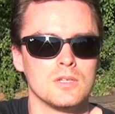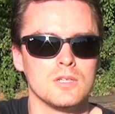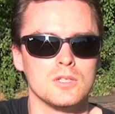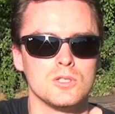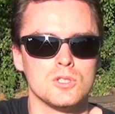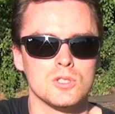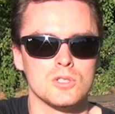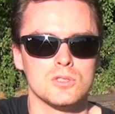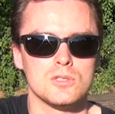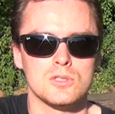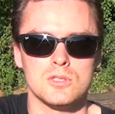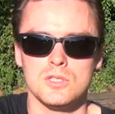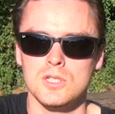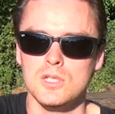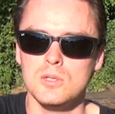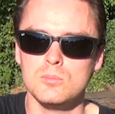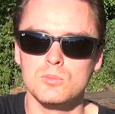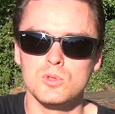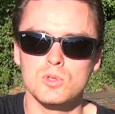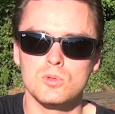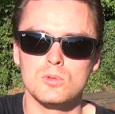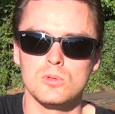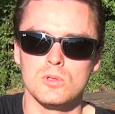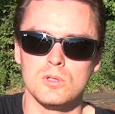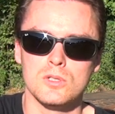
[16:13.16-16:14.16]
it just
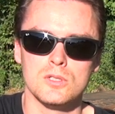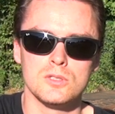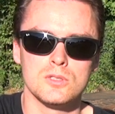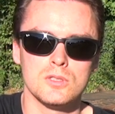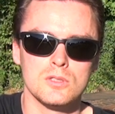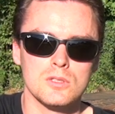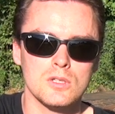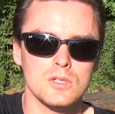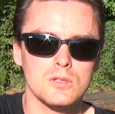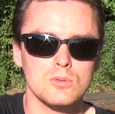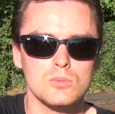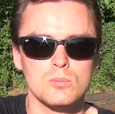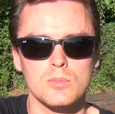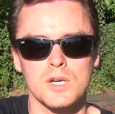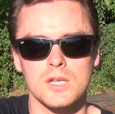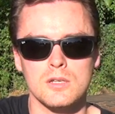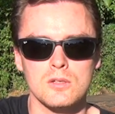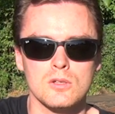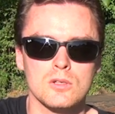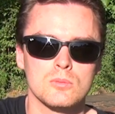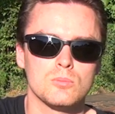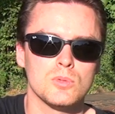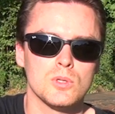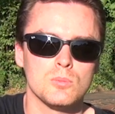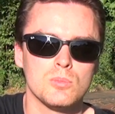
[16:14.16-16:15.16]
seems to a listener who
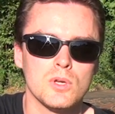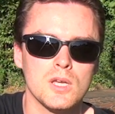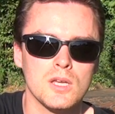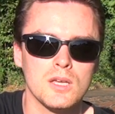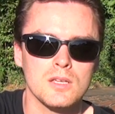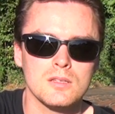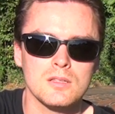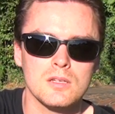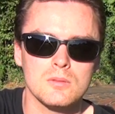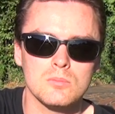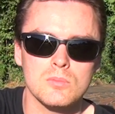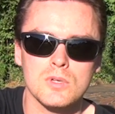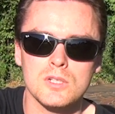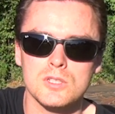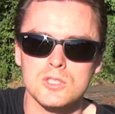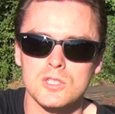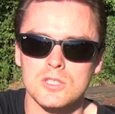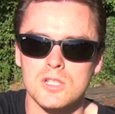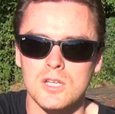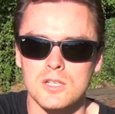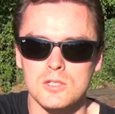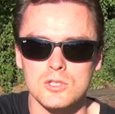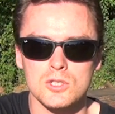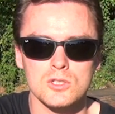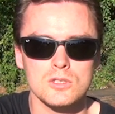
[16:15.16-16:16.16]
might not be paying that much
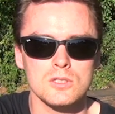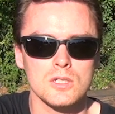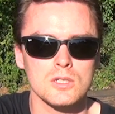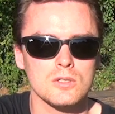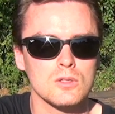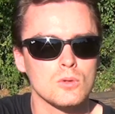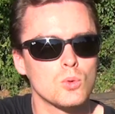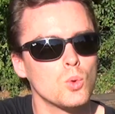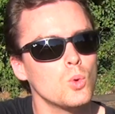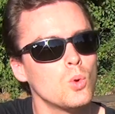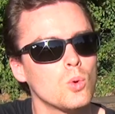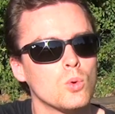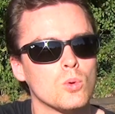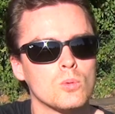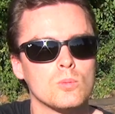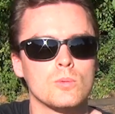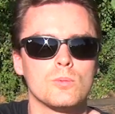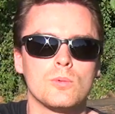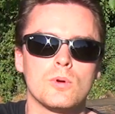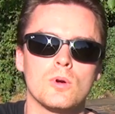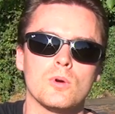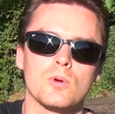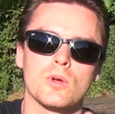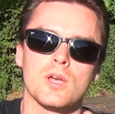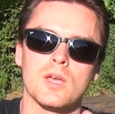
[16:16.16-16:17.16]
attention that, oh,
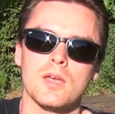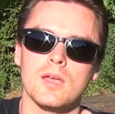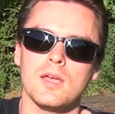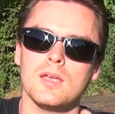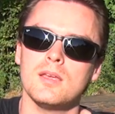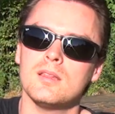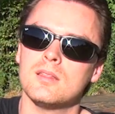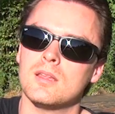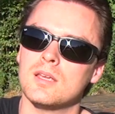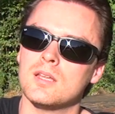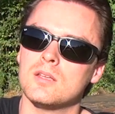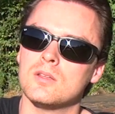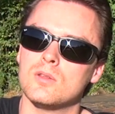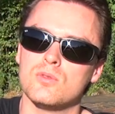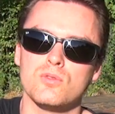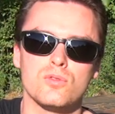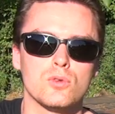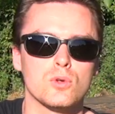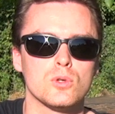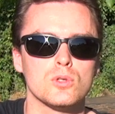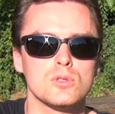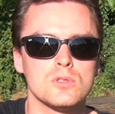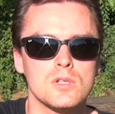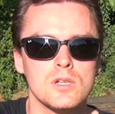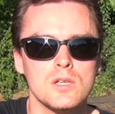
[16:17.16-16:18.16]
okay, then the
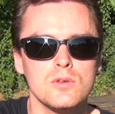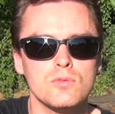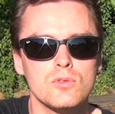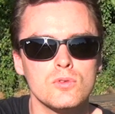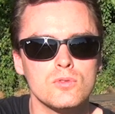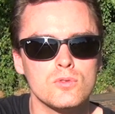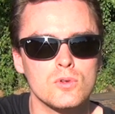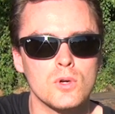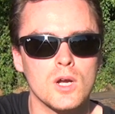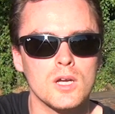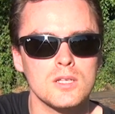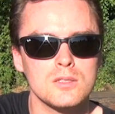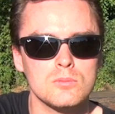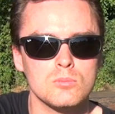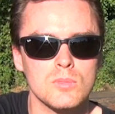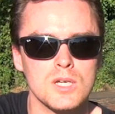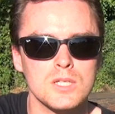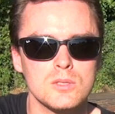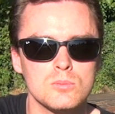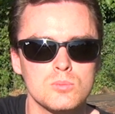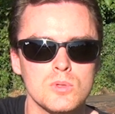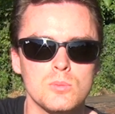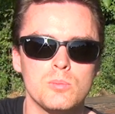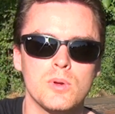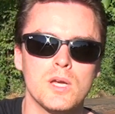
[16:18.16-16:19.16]
first leaf of grass
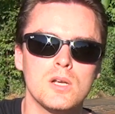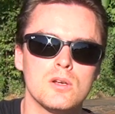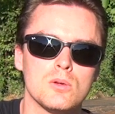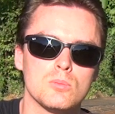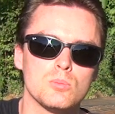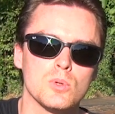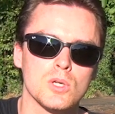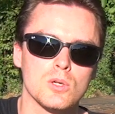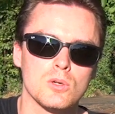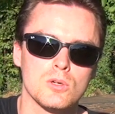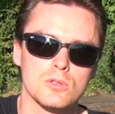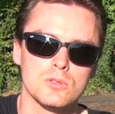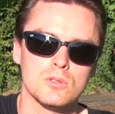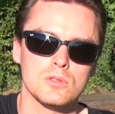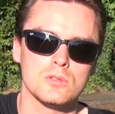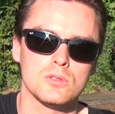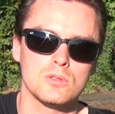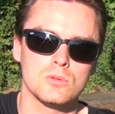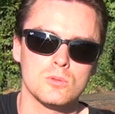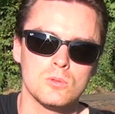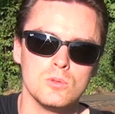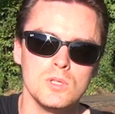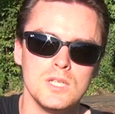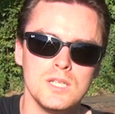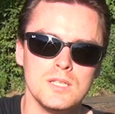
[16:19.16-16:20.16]
must be better because
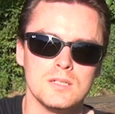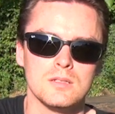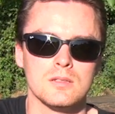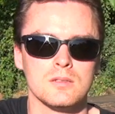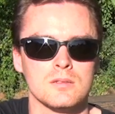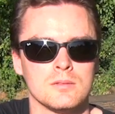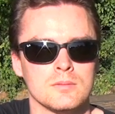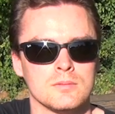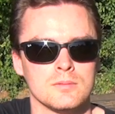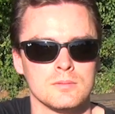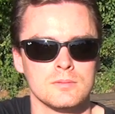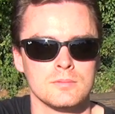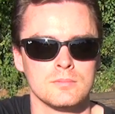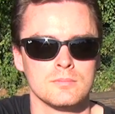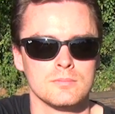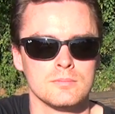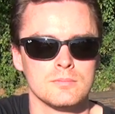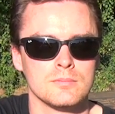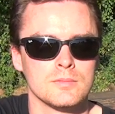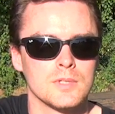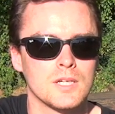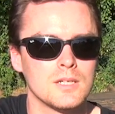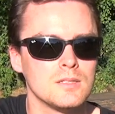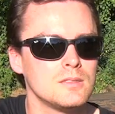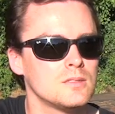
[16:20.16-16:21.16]
it's green.
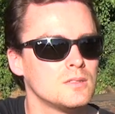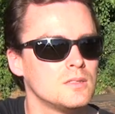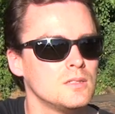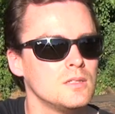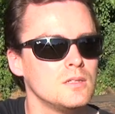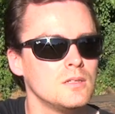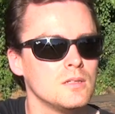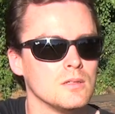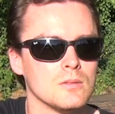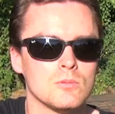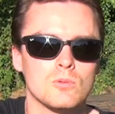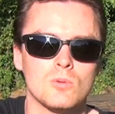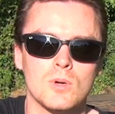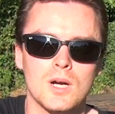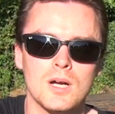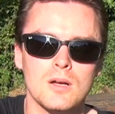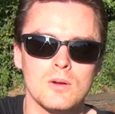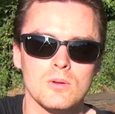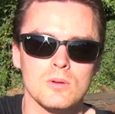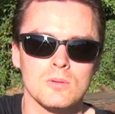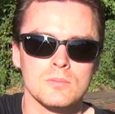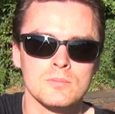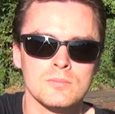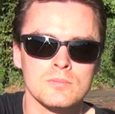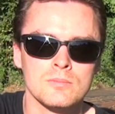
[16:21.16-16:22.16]
I see,
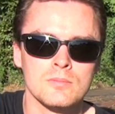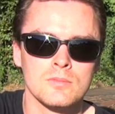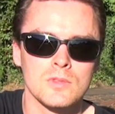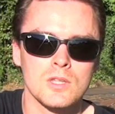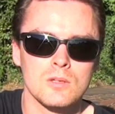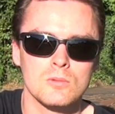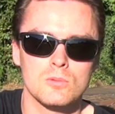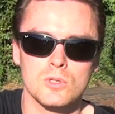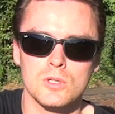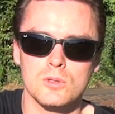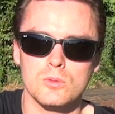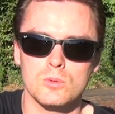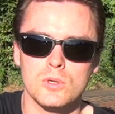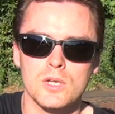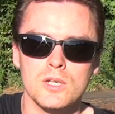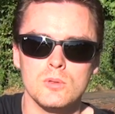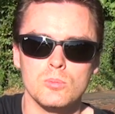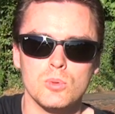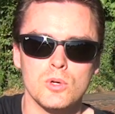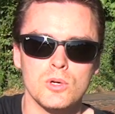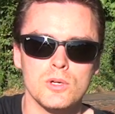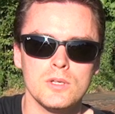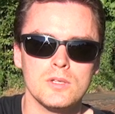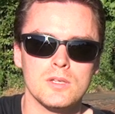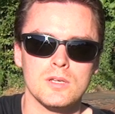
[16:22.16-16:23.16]
wow, what a
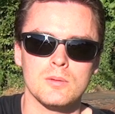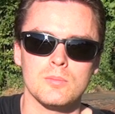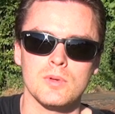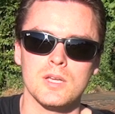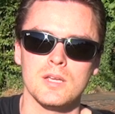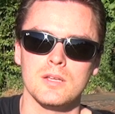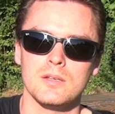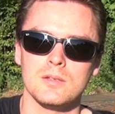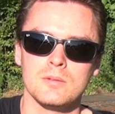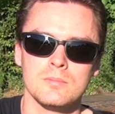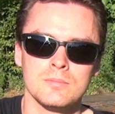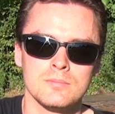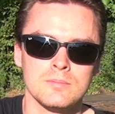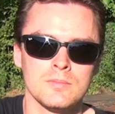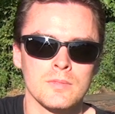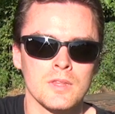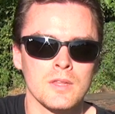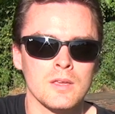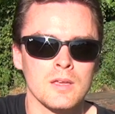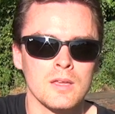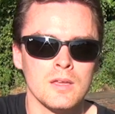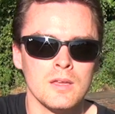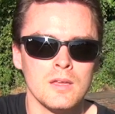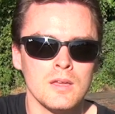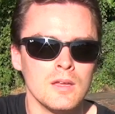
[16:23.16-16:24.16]
great point I made.
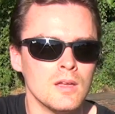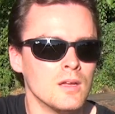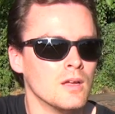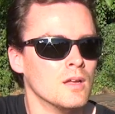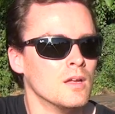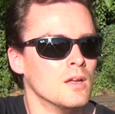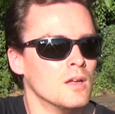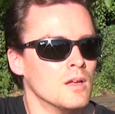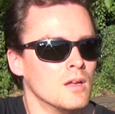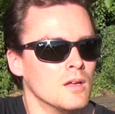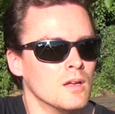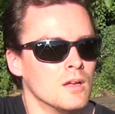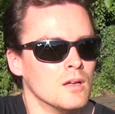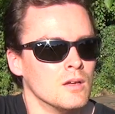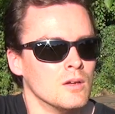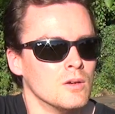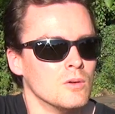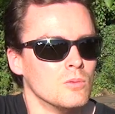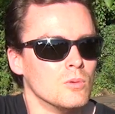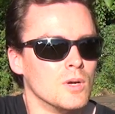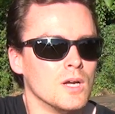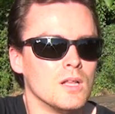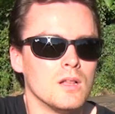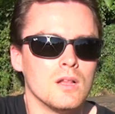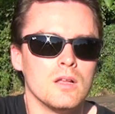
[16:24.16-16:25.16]

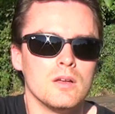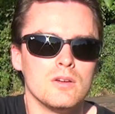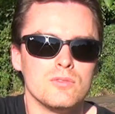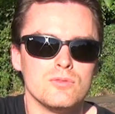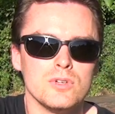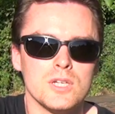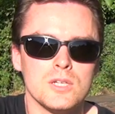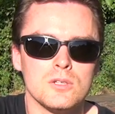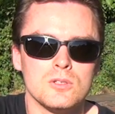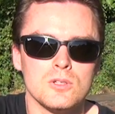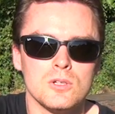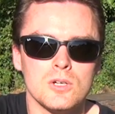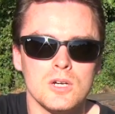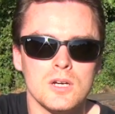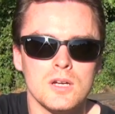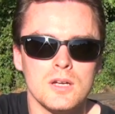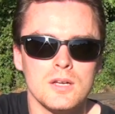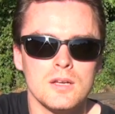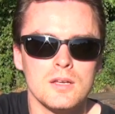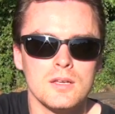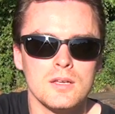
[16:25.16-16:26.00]
Well, Victor,